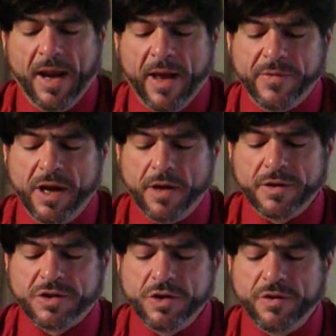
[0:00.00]
And the
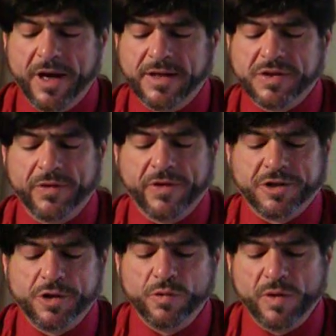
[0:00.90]
other 2 ends of the
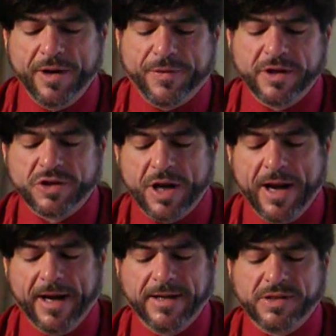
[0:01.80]
2 wreathen
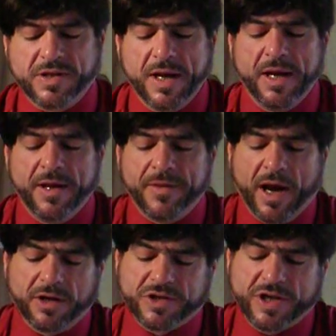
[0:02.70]
chains
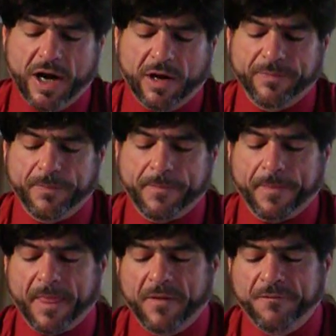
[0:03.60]
thou shalt
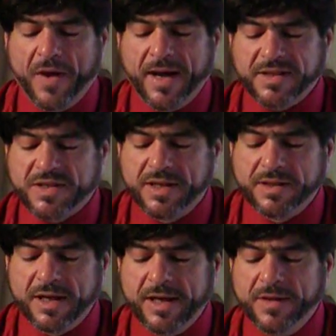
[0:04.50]

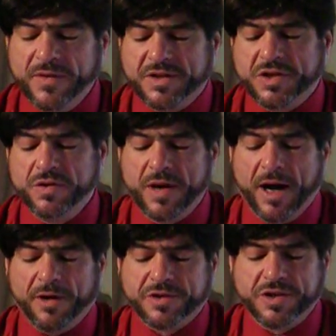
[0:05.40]
fasten in the 2
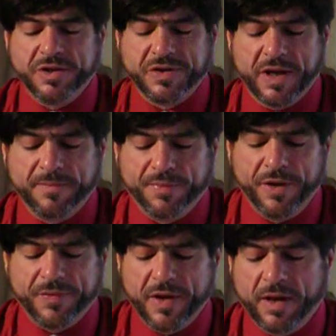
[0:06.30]
ouches, and
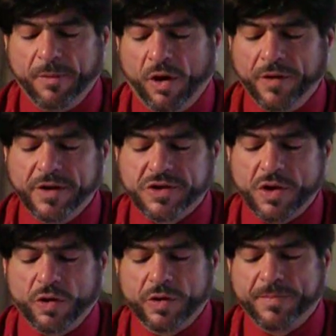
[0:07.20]
put them on the
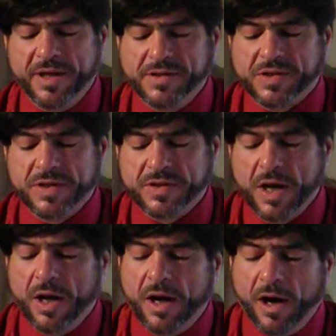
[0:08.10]
shoulder pieces
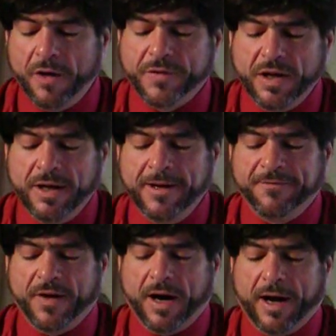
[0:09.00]
of the
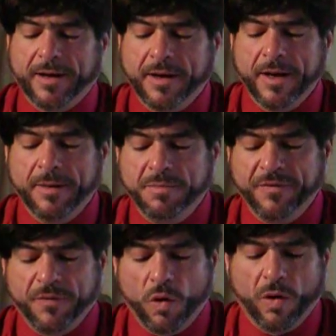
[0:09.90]
ephod
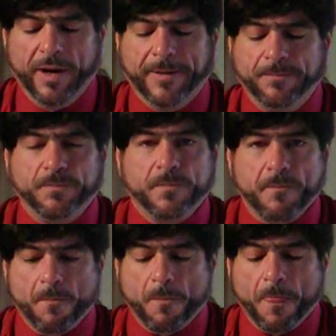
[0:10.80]
before it.
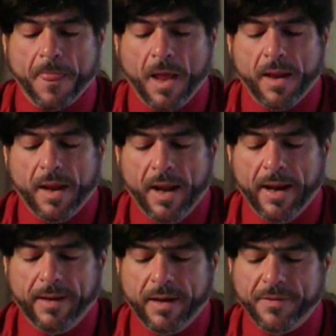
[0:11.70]

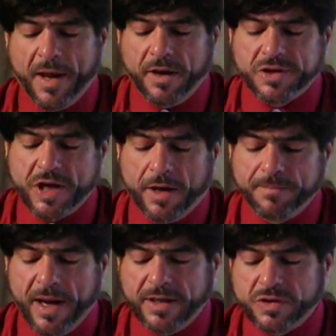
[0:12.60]
And thou shalt
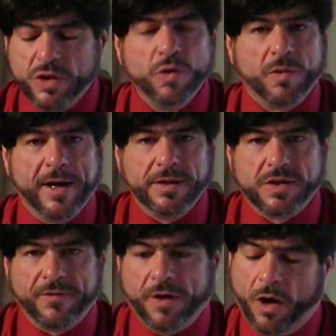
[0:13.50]
make 2
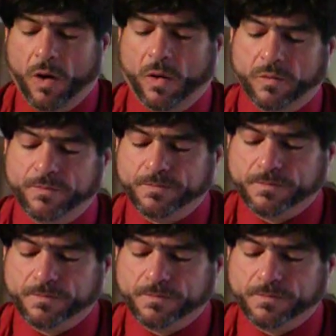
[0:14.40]
rings of gold.